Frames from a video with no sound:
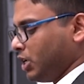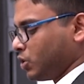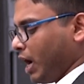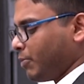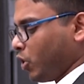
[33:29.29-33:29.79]

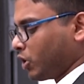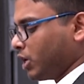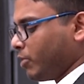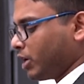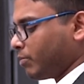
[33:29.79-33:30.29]
So I'm
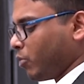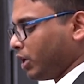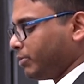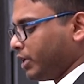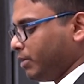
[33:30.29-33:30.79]
talking about
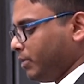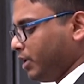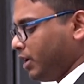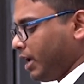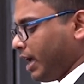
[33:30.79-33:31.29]
molybdenum
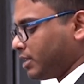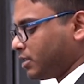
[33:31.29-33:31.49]
and